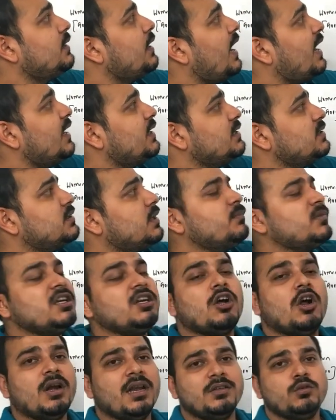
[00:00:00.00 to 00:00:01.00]
that is
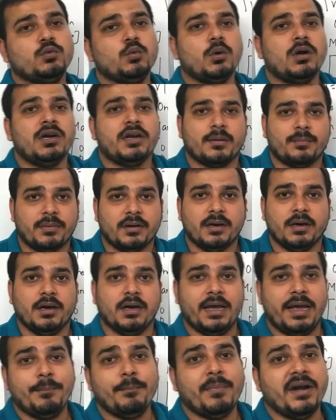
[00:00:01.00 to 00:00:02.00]
something called as word
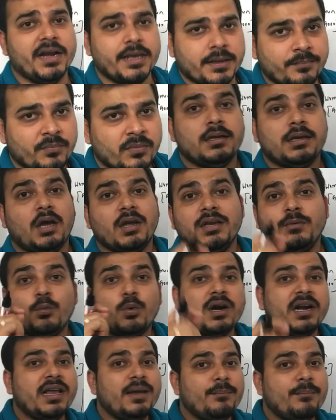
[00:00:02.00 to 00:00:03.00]
uh, embedding. Now, in
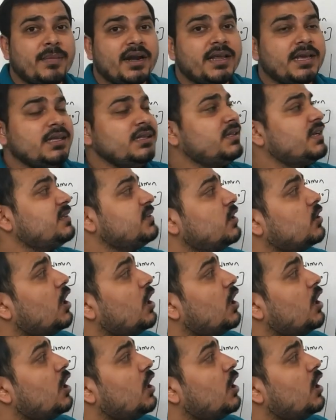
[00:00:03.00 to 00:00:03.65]
word embedding, there is a